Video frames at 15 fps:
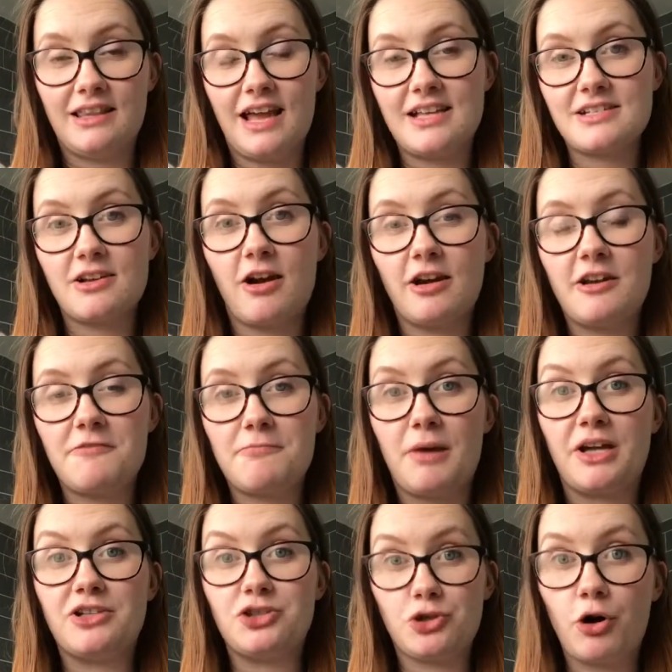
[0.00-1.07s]
That's kind of
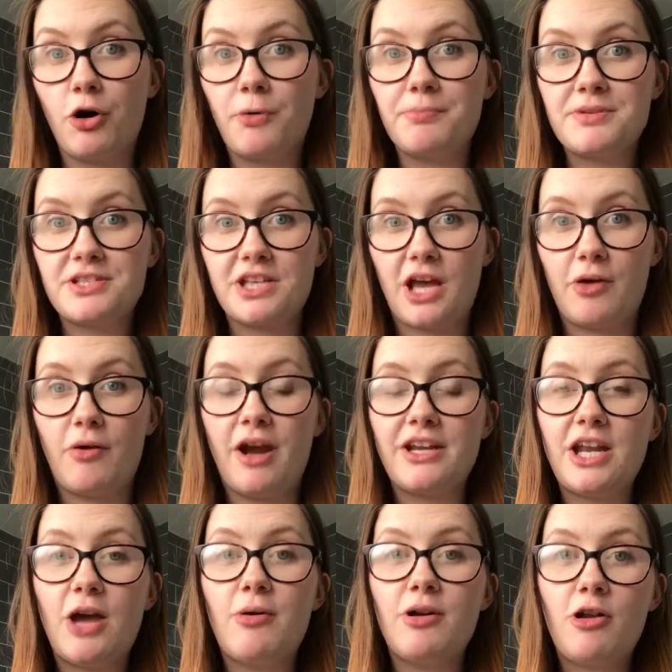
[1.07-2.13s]
my job. So I
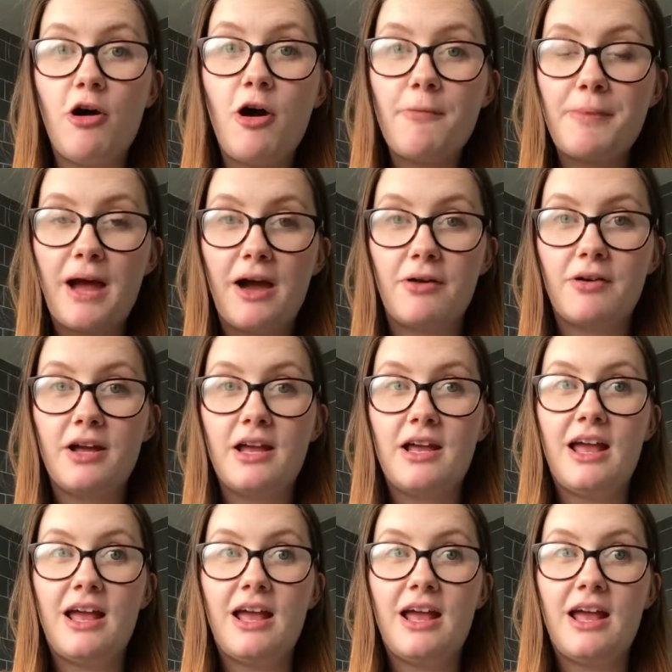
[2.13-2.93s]
know a lot about